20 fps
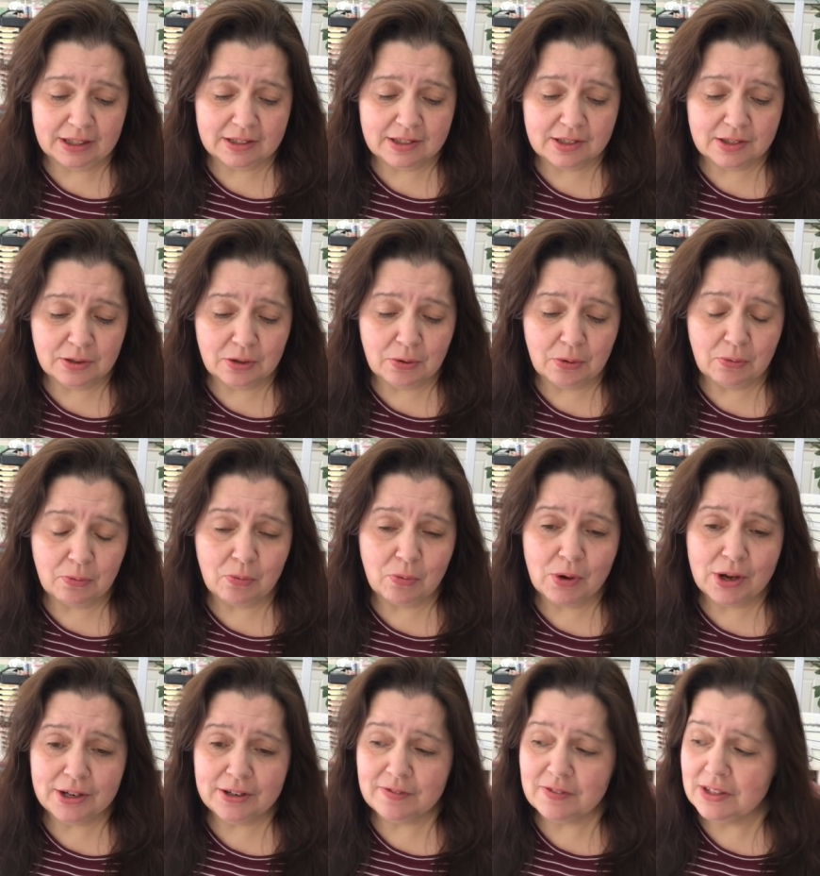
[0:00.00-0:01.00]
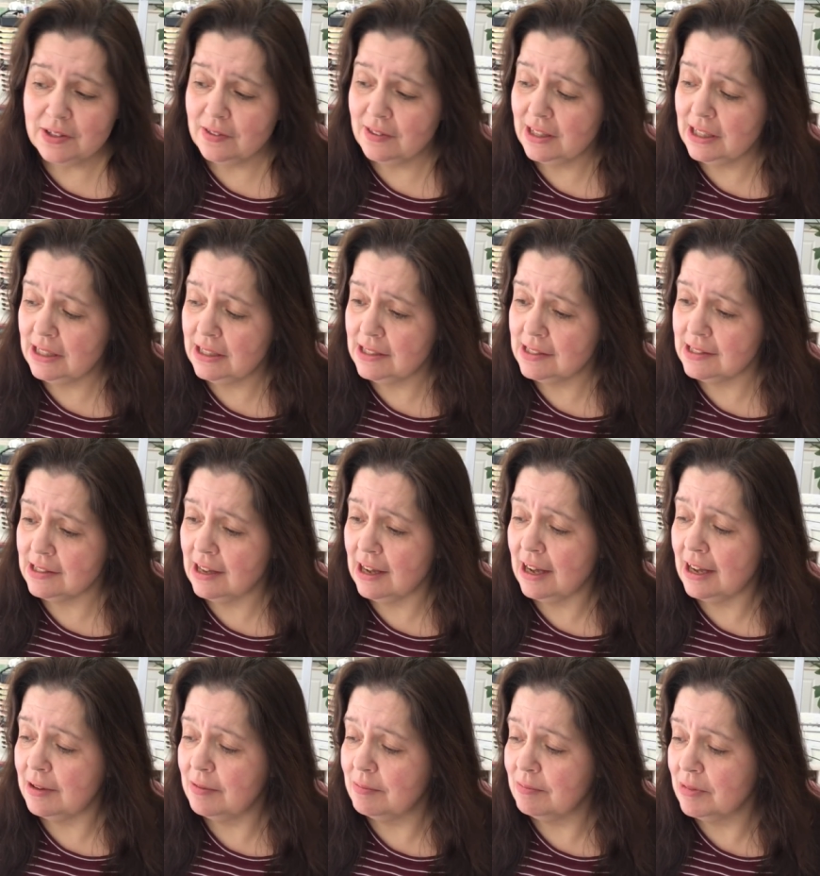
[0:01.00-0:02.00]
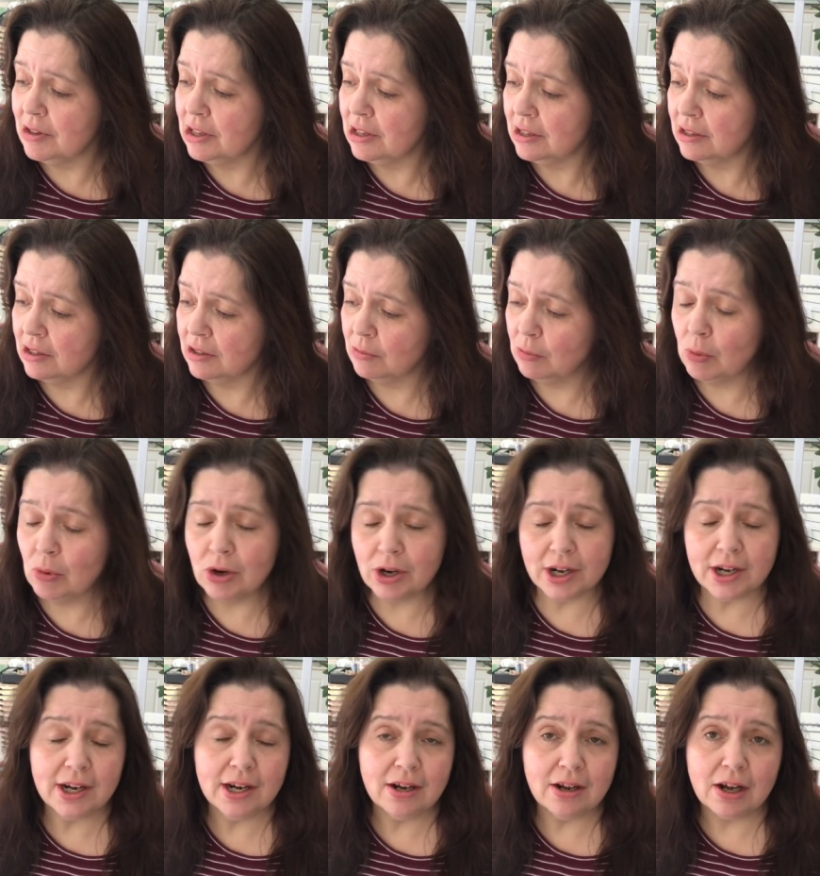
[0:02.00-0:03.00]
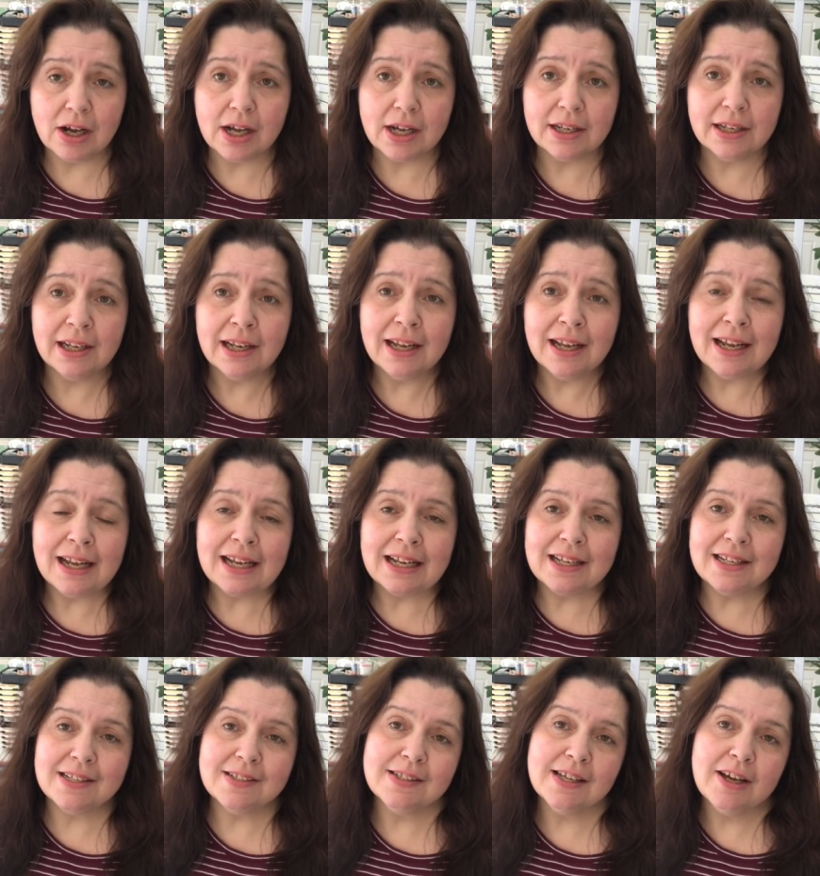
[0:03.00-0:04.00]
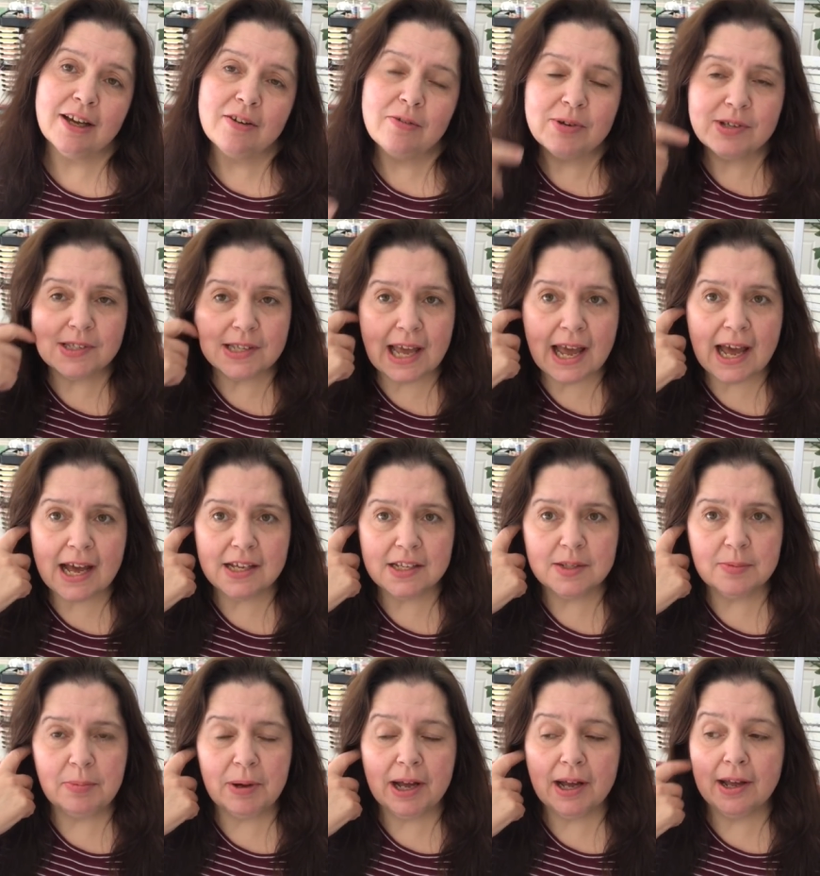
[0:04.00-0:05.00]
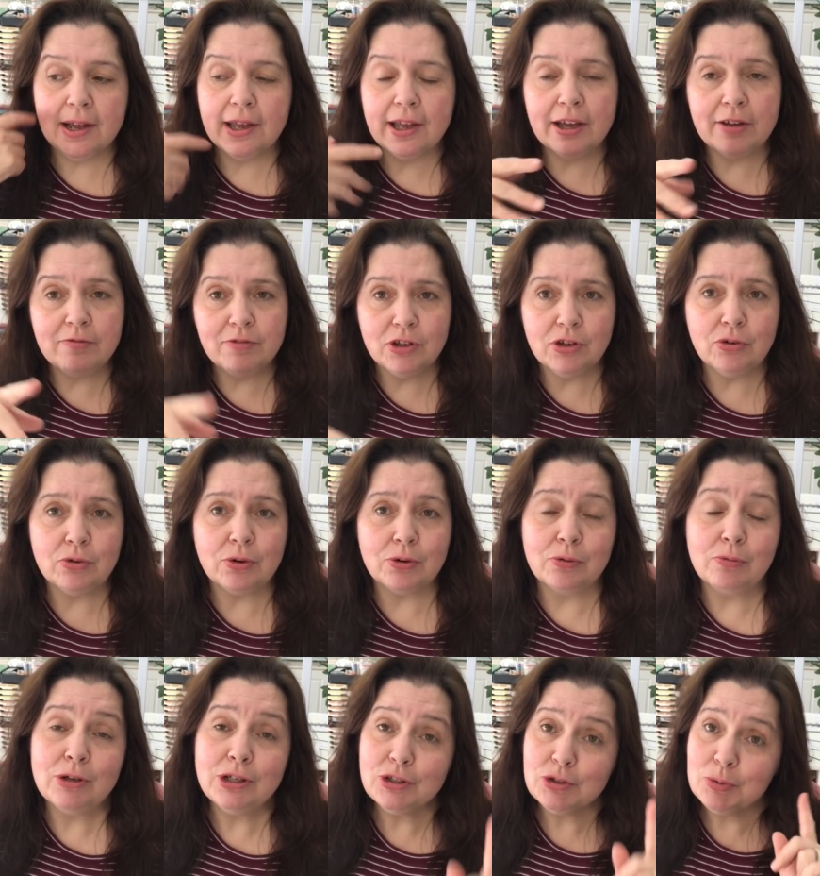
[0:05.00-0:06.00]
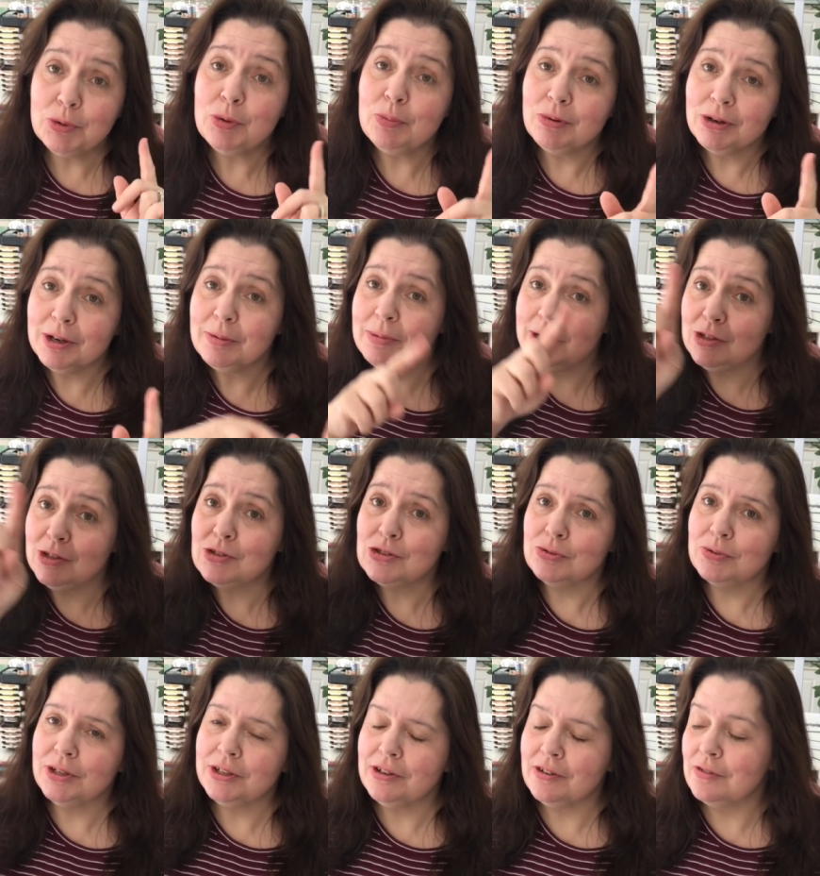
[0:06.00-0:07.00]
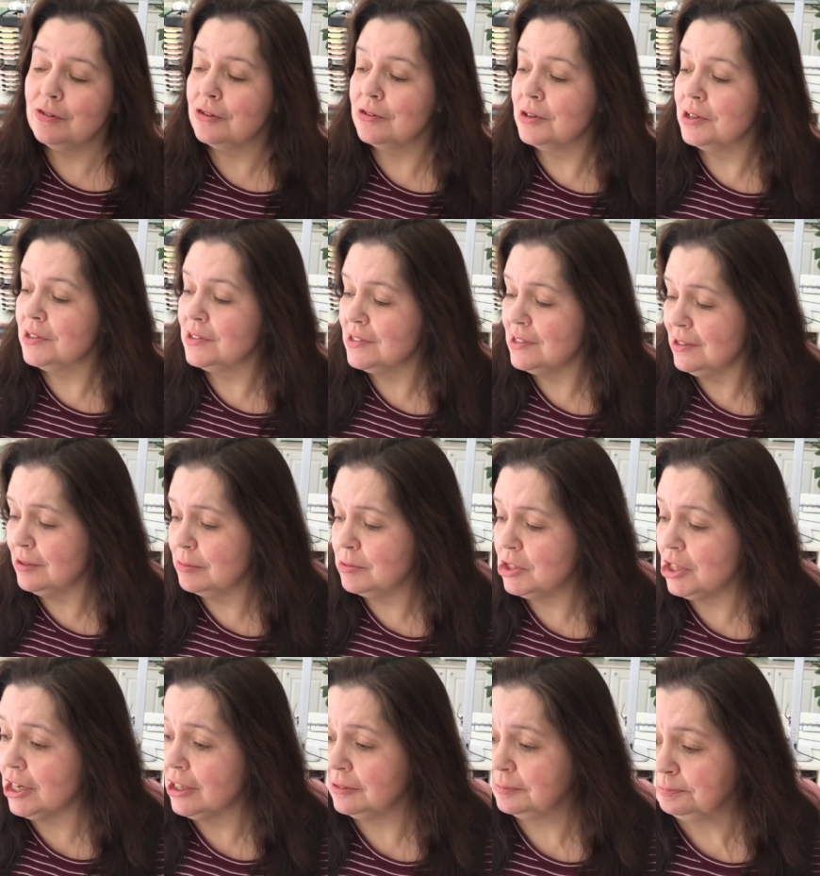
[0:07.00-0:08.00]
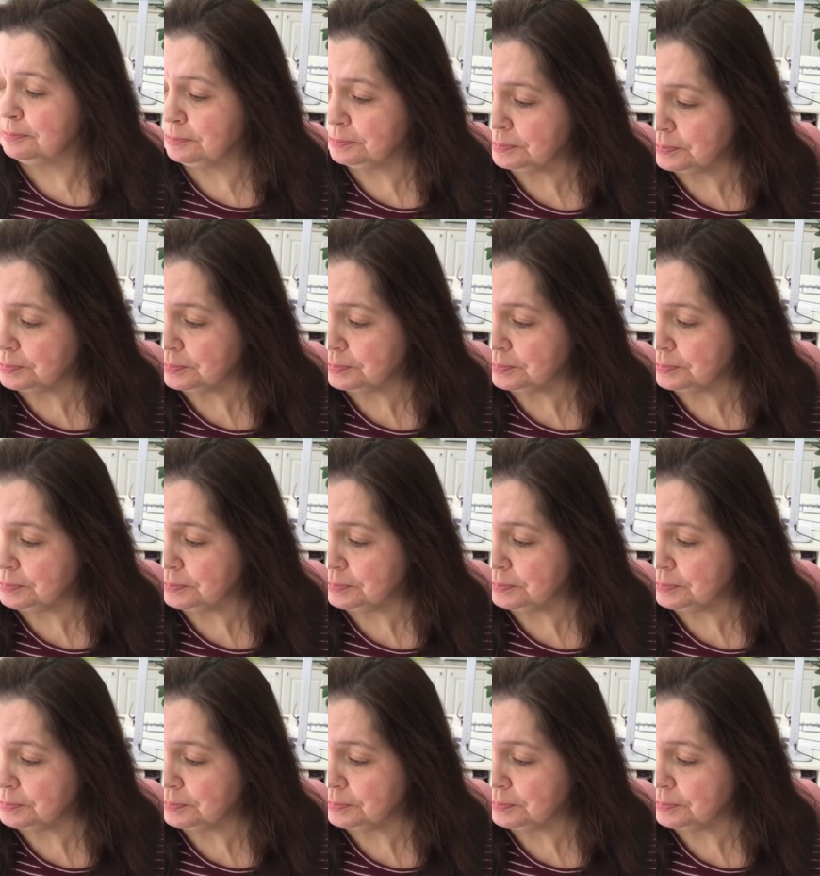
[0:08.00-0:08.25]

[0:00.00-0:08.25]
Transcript: So one of the things I'm working on is I was asked by a viewer, which will bring me to another subject.